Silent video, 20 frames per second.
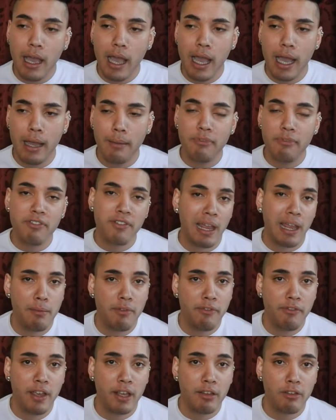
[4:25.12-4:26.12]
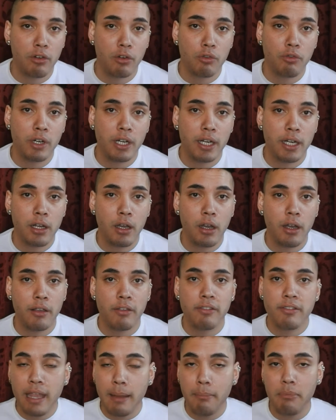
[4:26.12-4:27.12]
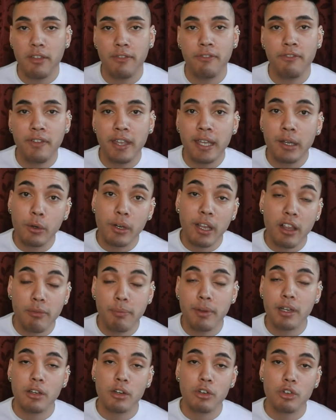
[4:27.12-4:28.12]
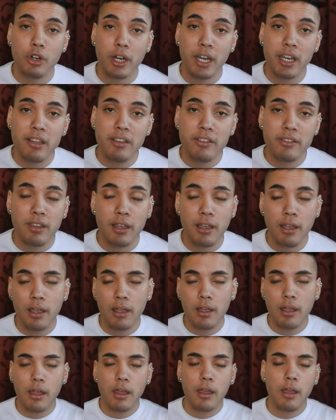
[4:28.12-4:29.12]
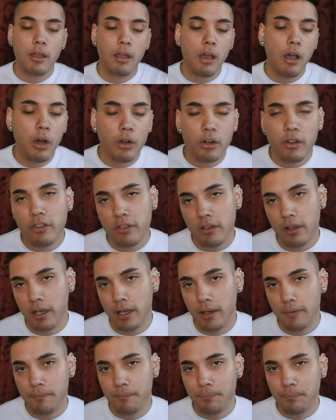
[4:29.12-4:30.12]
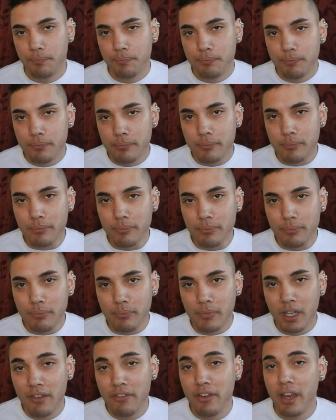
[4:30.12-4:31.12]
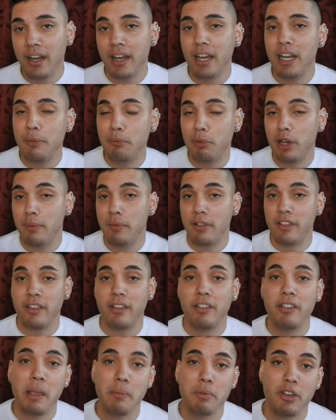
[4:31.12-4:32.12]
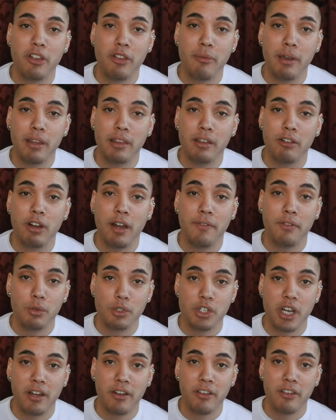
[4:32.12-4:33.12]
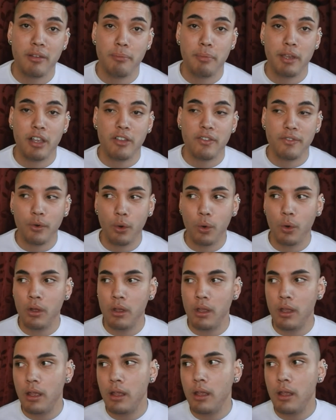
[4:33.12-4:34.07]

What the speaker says: Flame effects look really nice. Depth of field has been increased. Honestly, if you had any premisconceptions about the graphical changes in the PS4,